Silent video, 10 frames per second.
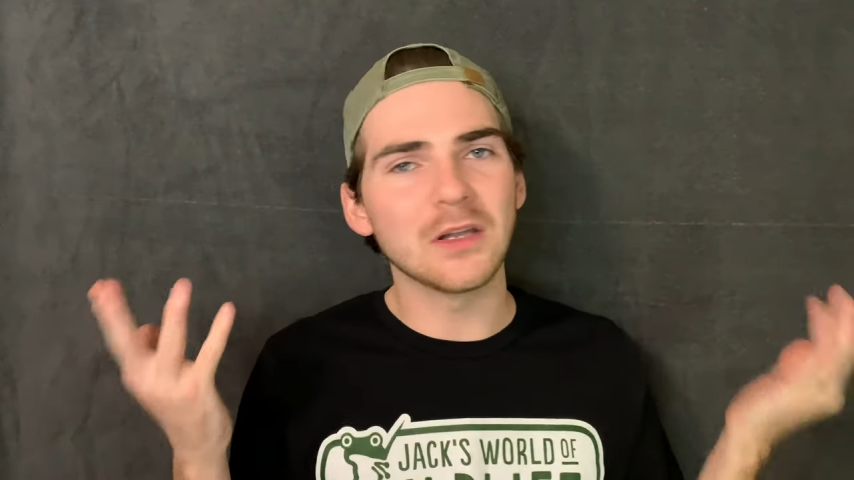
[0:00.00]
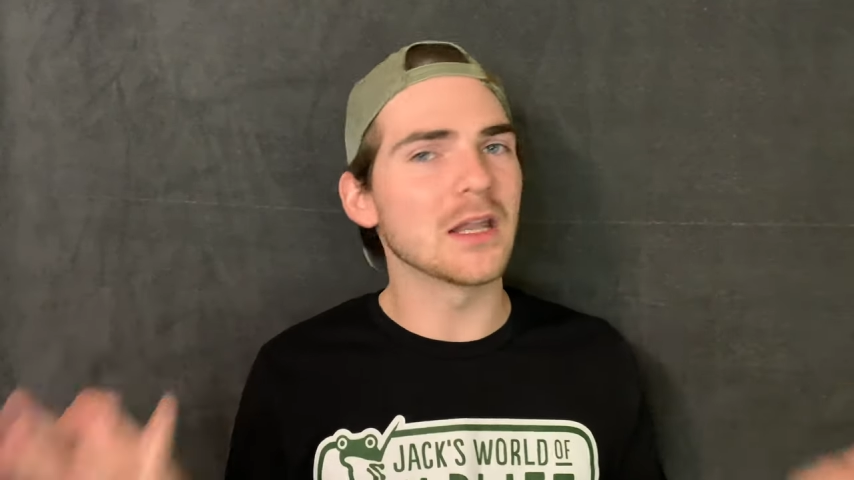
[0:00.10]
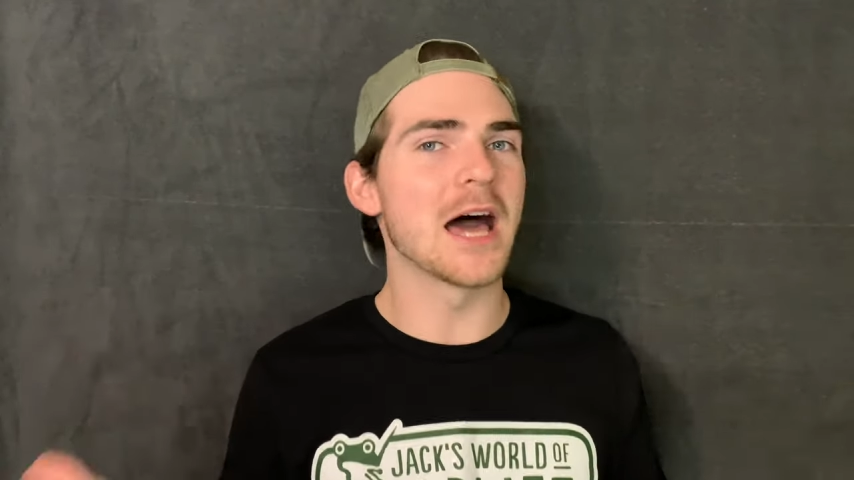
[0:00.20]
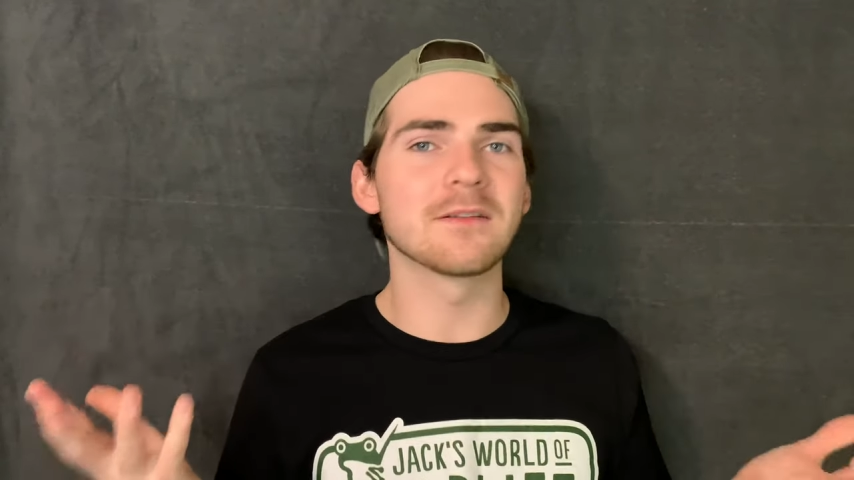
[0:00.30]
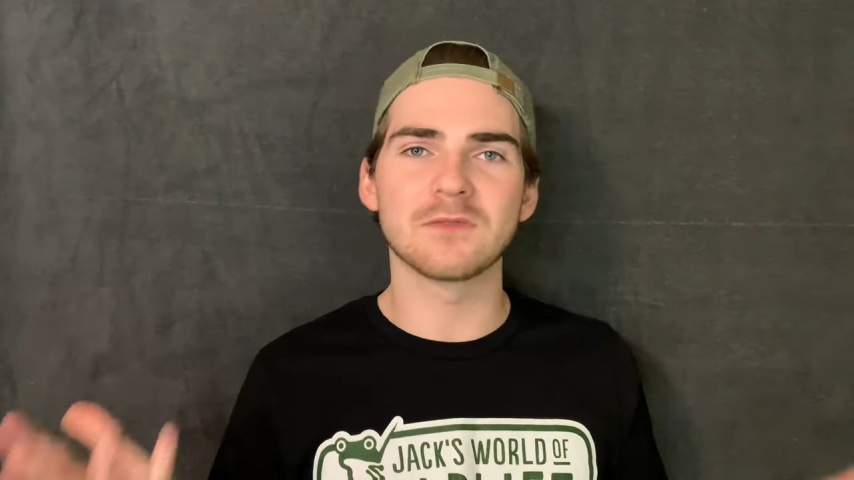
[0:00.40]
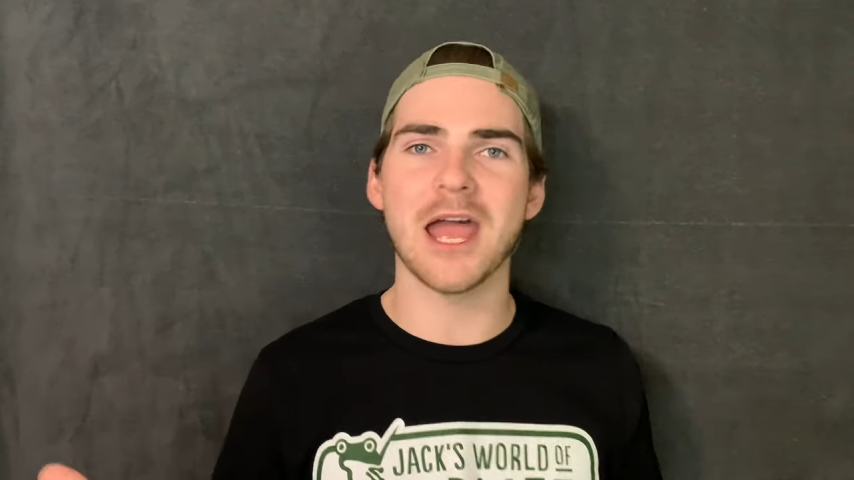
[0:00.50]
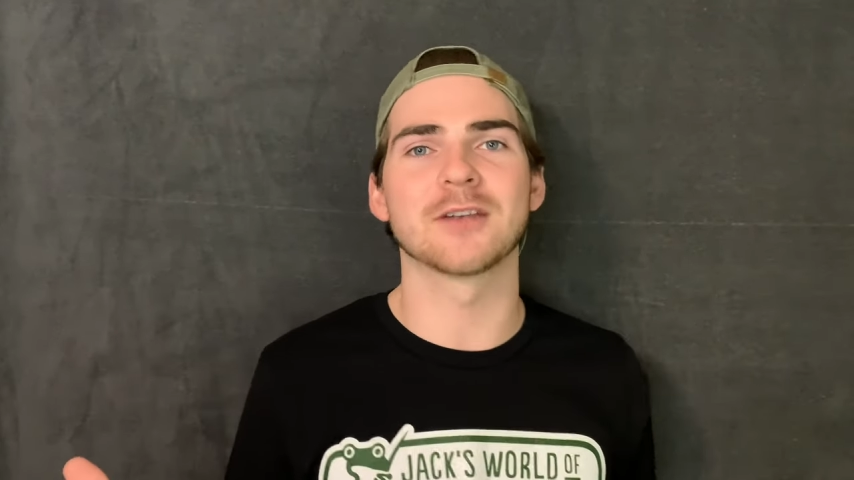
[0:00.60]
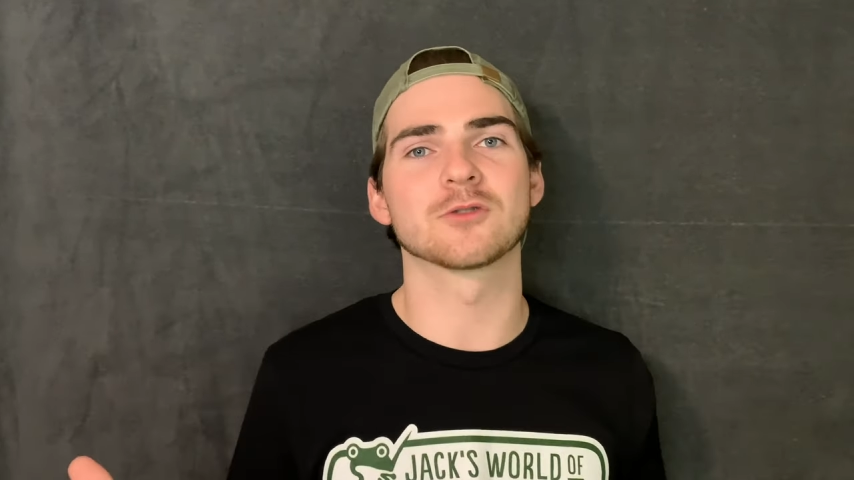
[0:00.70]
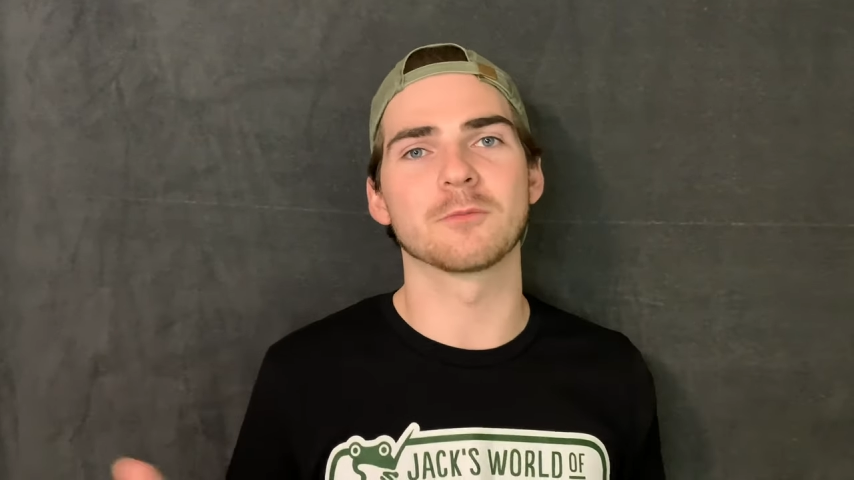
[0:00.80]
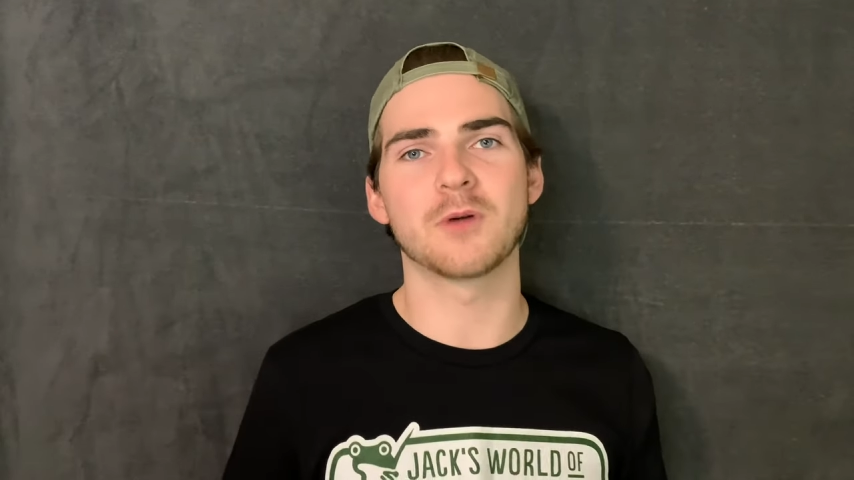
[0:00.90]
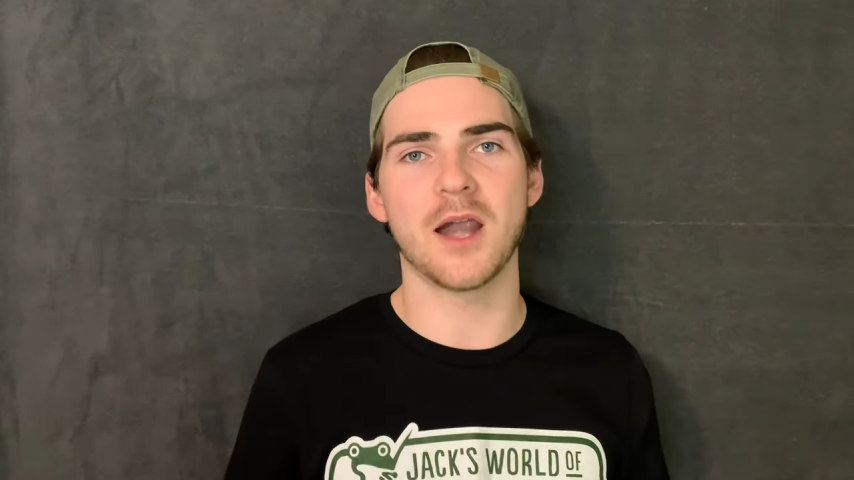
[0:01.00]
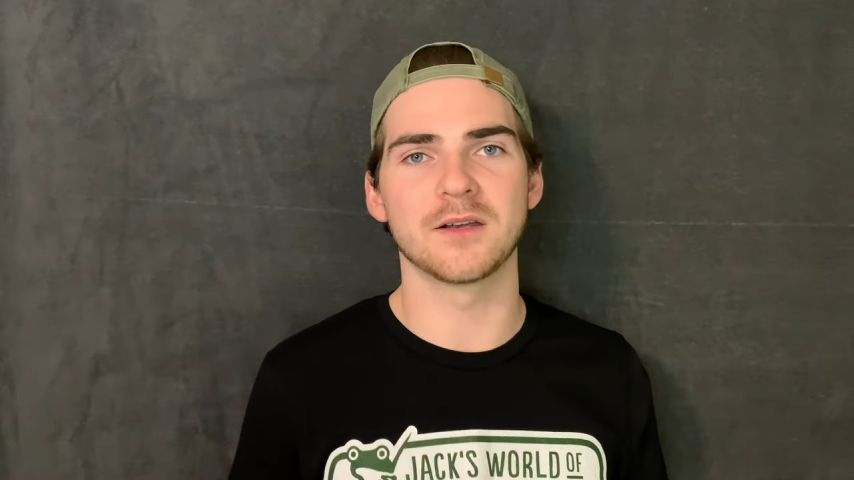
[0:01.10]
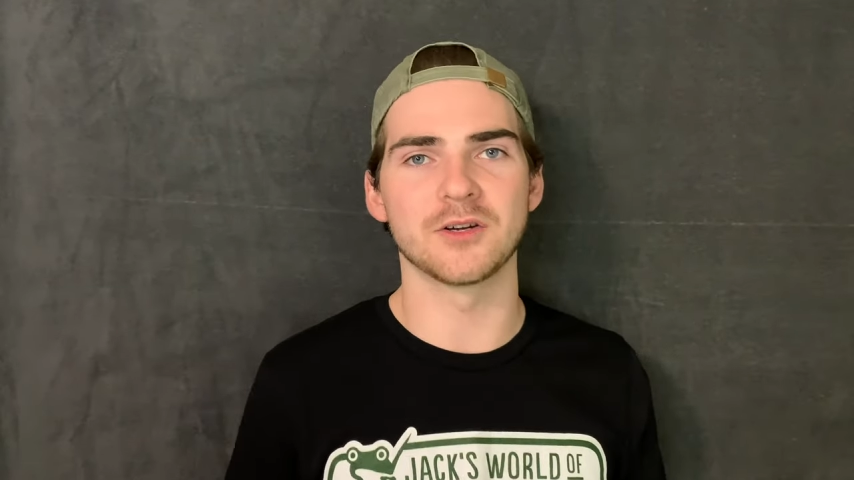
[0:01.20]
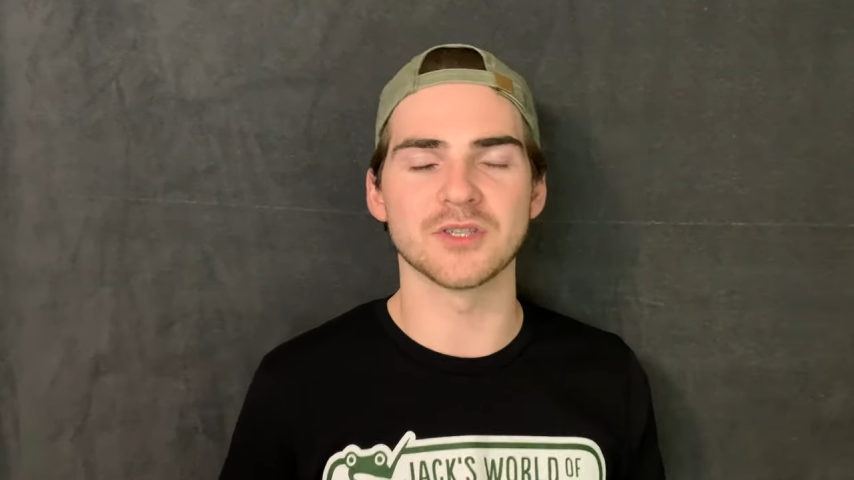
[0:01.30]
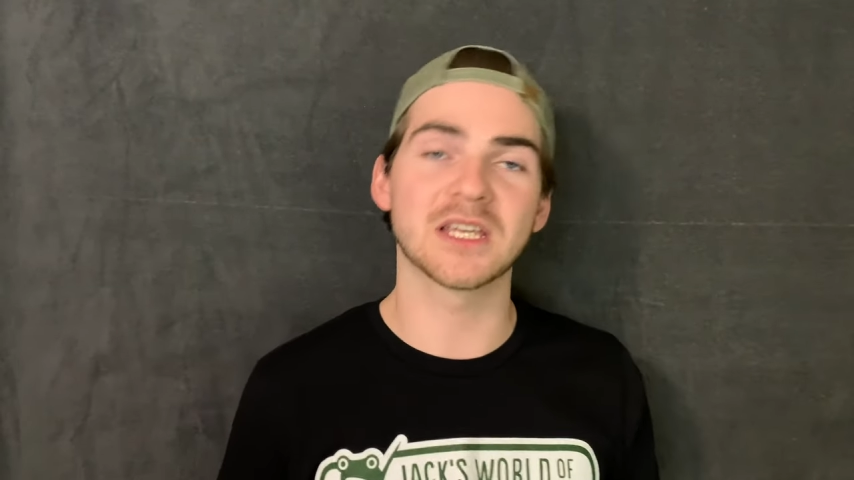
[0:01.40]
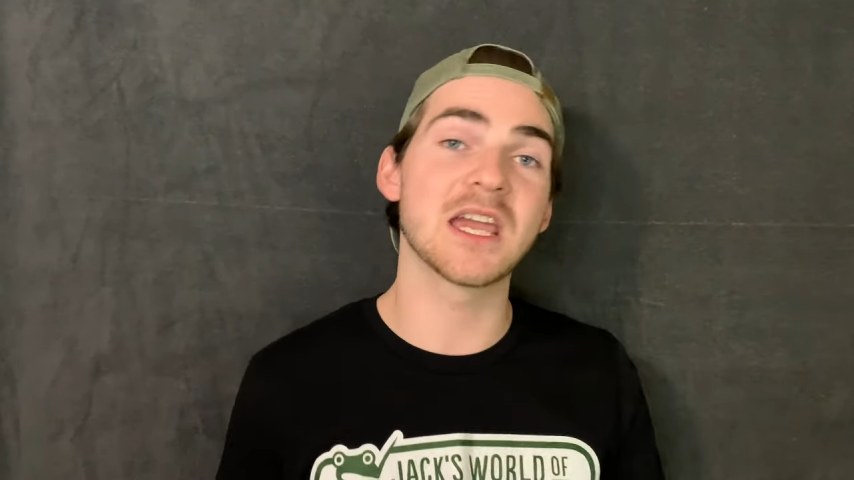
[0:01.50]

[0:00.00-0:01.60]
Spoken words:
lot of natural predators.